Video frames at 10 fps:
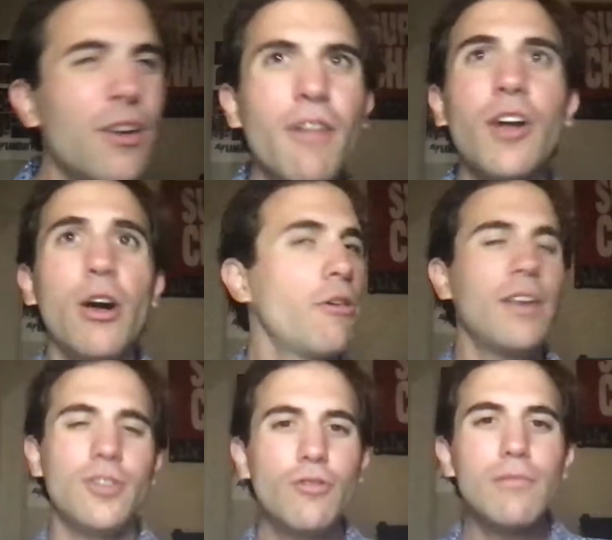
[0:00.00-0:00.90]
You don't have. Okay,
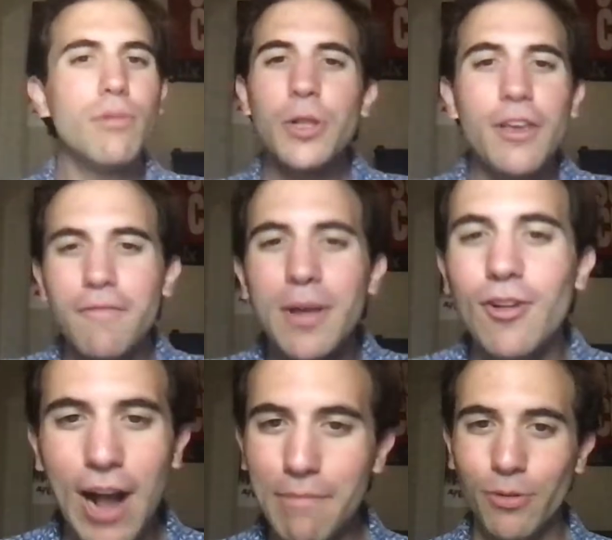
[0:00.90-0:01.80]
you can believe me or
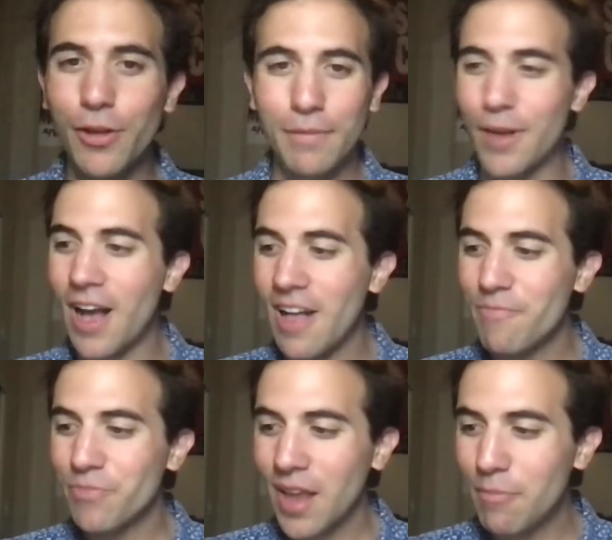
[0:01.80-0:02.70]
not believe me,
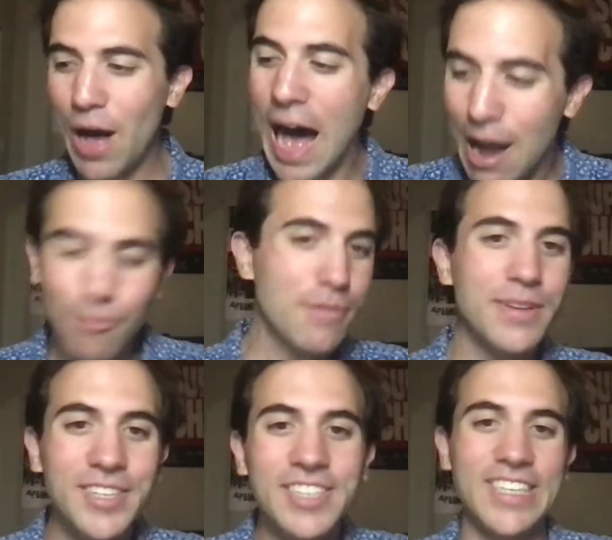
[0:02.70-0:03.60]
but I want to
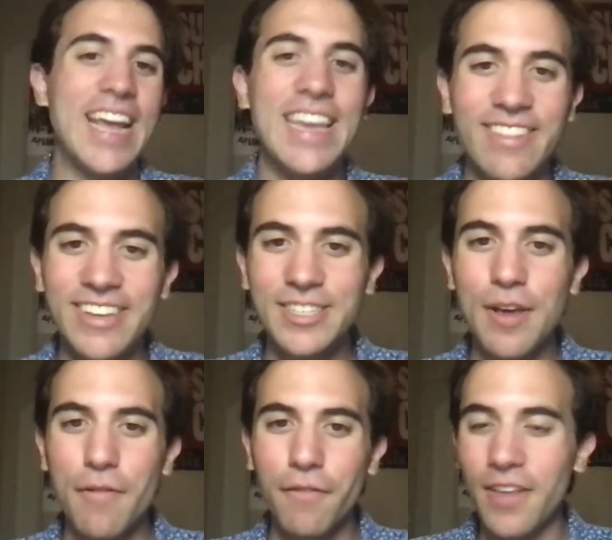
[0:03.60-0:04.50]
be saying this
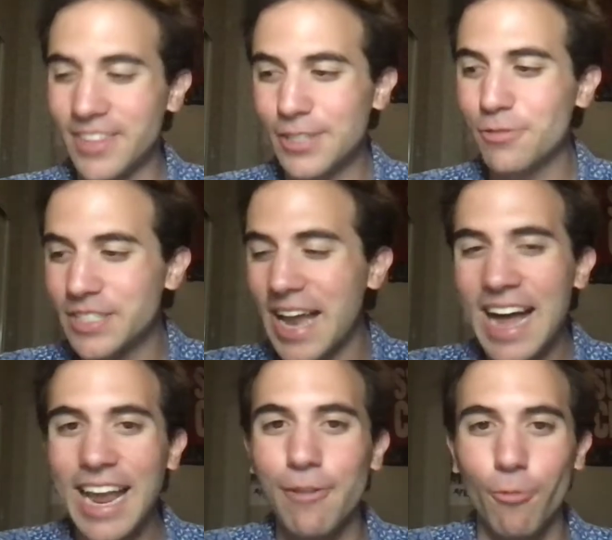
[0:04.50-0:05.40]
if this was
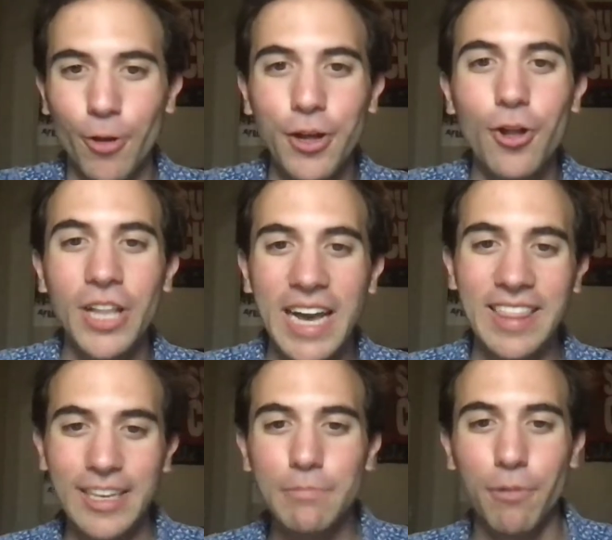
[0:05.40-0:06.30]
not a real
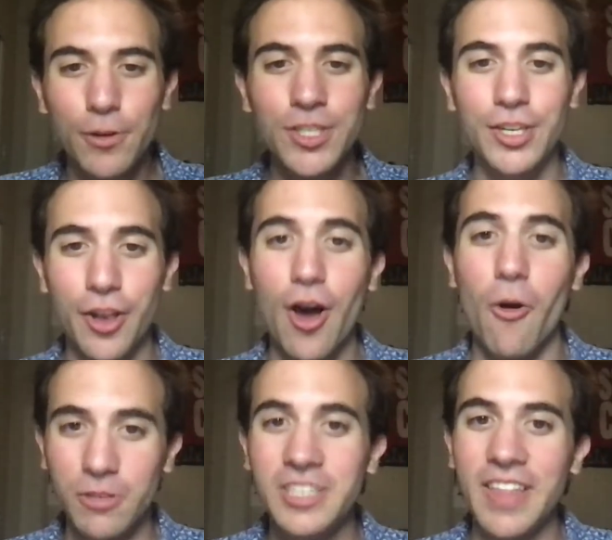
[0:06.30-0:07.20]
this person
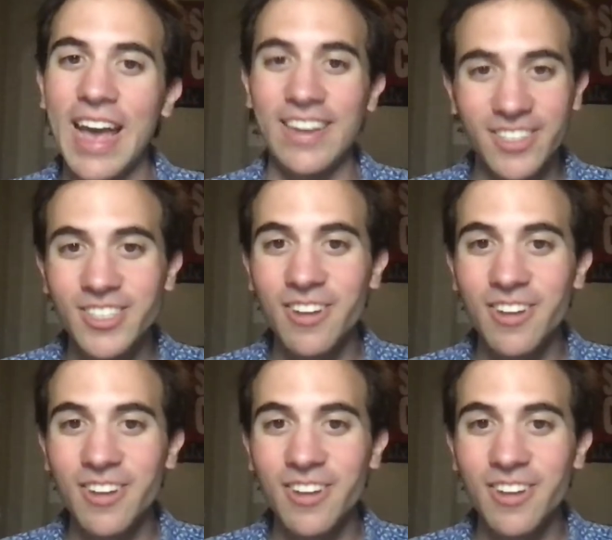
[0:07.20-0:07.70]
knows things.